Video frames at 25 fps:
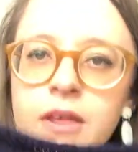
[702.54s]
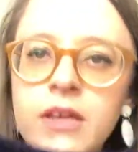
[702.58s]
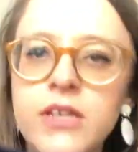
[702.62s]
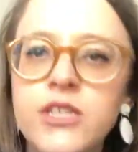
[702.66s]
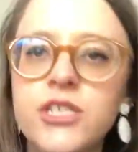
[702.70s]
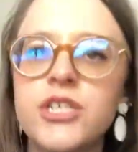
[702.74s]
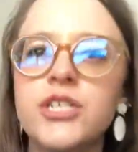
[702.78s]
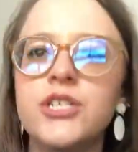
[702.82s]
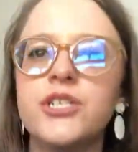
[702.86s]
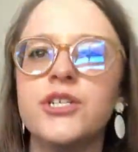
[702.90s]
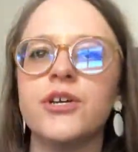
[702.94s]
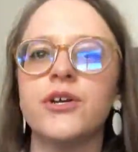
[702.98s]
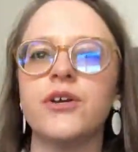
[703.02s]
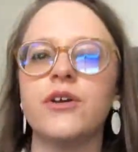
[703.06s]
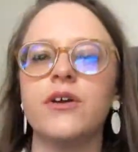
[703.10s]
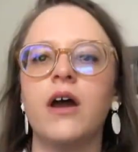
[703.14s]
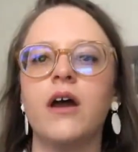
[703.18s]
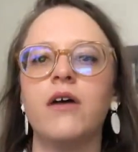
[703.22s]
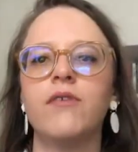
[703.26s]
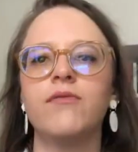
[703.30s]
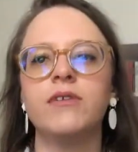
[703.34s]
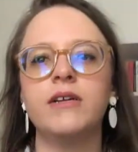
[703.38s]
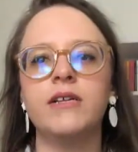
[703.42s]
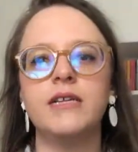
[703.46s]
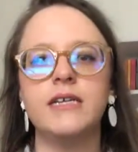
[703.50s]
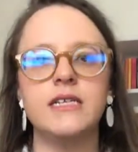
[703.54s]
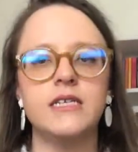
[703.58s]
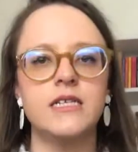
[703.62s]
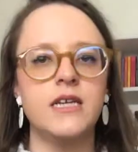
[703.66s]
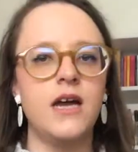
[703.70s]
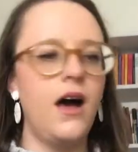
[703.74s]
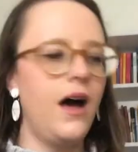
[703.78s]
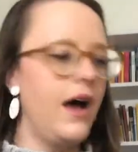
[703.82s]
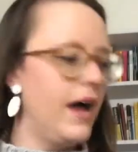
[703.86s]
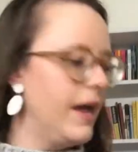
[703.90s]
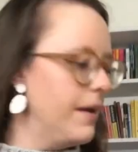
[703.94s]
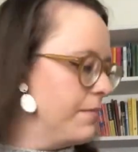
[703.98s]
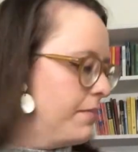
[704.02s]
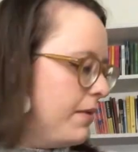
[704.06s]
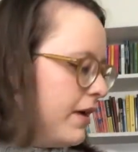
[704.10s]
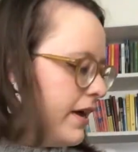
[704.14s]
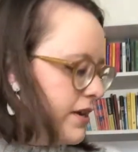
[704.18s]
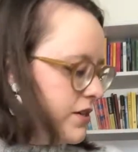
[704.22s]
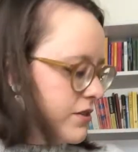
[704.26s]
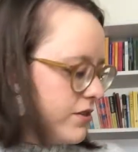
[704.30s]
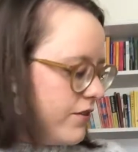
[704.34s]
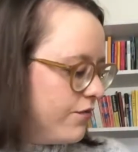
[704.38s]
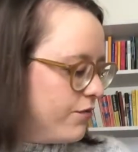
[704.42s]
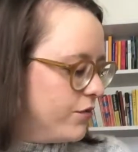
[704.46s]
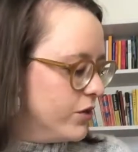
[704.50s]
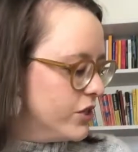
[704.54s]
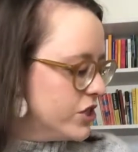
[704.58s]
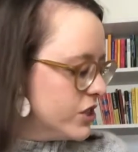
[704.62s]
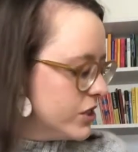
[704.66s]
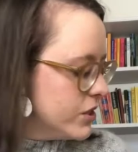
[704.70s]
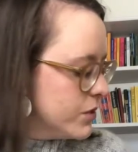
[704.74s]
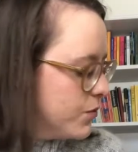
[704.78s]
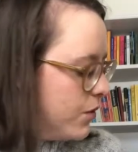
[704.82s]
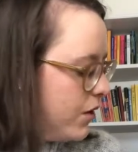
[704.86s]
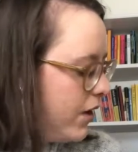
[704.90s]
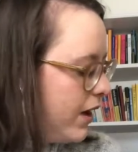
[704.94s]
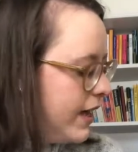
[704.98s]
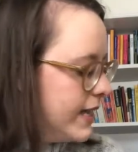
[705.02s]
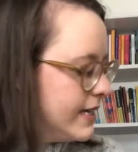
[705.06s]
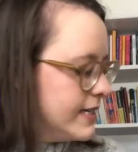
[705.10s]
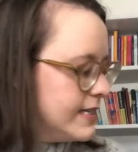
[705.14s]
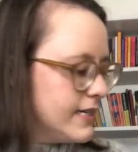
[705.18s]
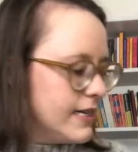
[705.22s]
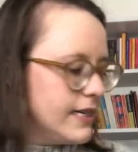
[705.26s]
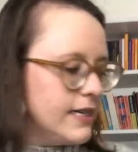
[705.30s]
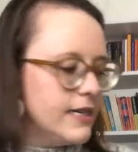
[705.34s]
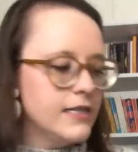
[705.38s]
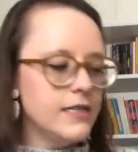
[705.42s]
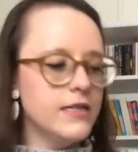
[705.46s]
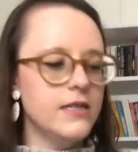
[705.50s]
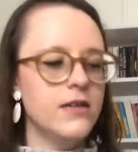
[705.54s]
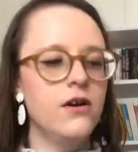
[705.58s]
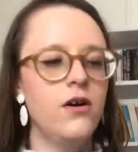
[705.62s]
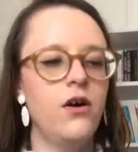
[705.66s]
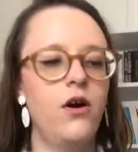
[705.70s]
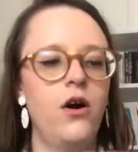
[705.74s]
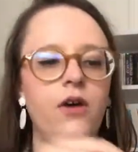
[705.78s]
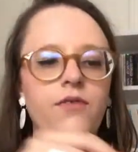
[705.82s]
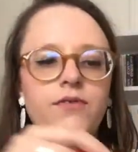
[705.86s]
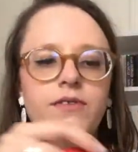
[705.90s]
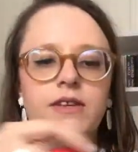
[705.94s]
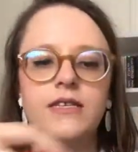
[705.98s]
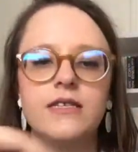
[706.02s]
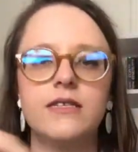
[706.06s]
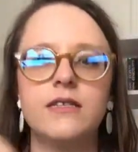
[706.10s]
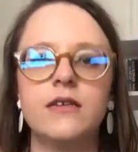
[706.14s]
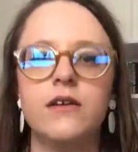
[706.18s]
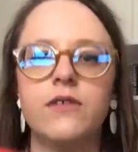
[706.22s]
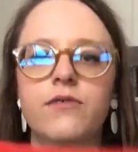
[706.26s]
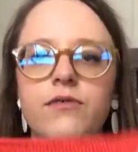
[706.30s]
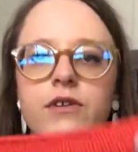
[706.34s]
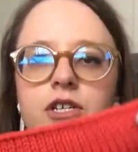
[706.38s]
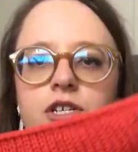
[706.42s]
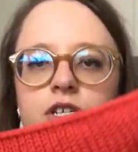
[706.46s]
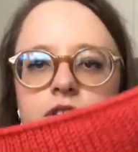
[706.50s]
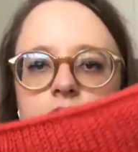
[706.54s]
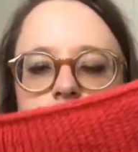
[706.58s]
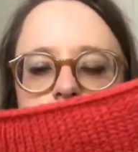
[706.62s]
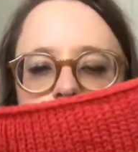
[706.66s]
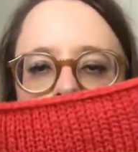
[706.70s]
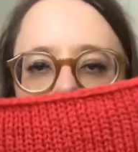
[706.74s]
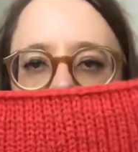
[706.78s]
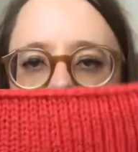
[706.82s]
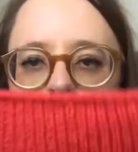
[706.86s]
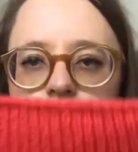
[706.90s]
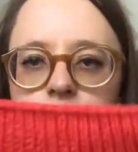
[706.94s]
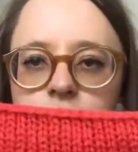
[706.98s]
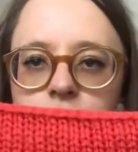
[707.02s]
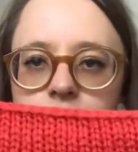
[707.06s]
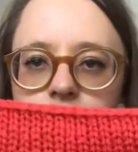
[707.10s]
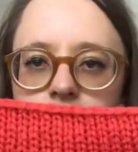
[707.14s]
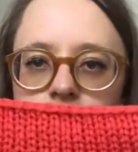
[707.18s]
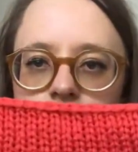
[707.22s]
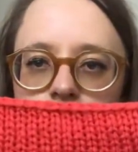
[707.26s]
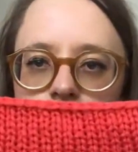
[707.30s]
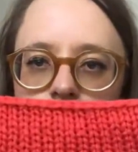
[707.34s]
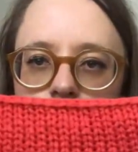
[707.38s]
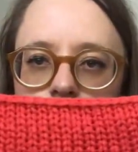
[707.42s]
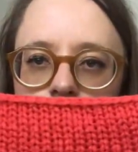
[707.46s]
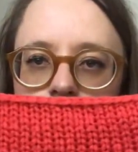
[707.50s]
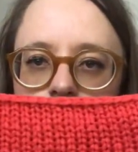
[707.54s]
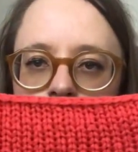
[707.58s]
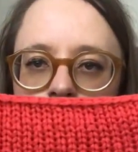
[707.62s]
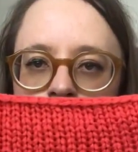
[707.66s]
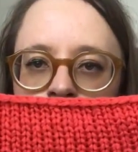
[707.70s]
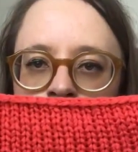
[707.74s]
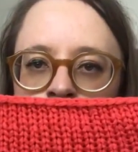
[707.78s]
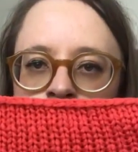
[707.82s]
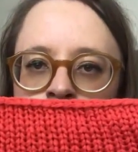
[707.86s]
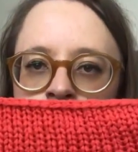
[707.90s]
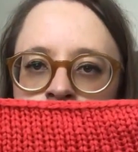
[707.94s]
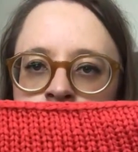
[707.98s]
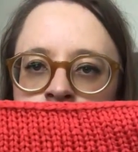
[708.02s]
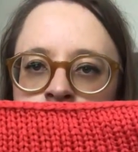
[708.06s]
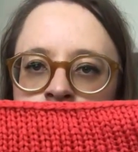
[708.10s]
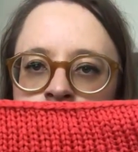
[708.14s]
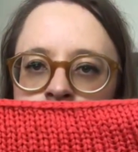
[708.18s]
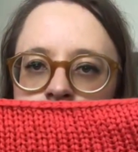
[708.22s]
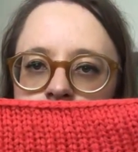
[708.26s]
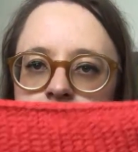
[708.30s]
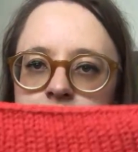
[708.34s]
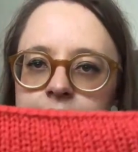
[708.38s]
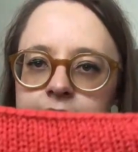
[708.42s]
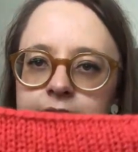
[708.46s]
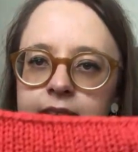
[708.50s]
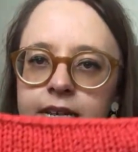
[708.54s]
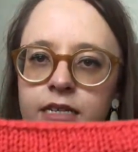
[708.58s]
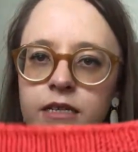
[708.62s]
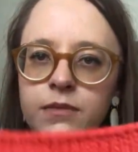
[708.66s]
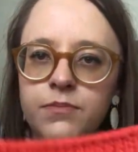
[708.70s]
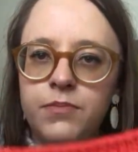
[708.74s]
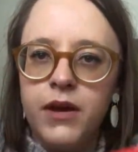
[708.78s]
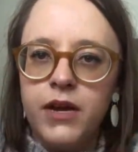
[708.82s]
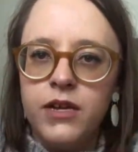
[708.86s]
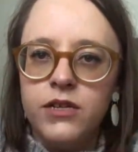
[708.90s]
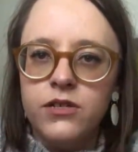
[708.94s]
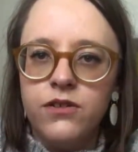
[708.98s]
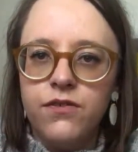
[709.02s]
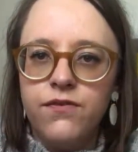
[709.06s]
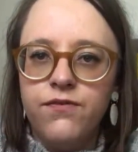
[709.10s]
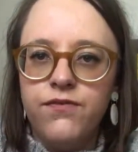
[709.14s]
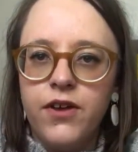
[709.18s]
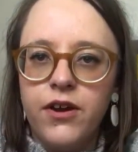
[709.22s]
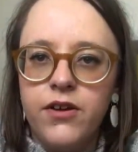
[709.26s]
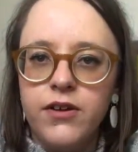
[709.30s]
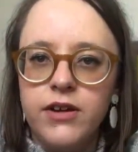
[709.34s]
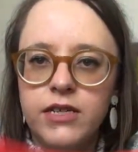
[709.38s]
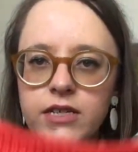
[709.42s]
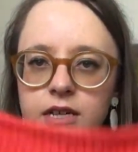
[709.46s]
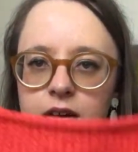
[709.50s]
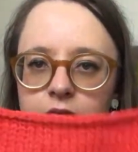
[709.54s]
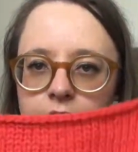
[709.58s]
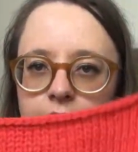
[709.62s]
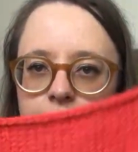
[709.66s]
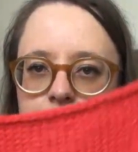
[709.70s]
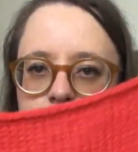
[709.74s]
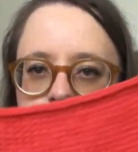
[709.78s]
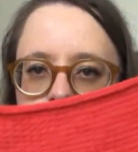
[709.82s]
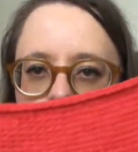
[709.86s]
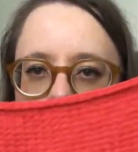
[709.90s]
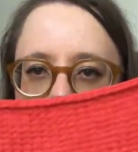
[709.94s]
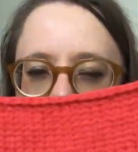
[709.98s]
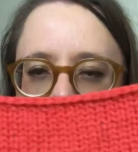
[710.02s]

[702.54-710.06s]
to do a really tight bind off, which is what I did on this original one. Just a standard bind off, very tight.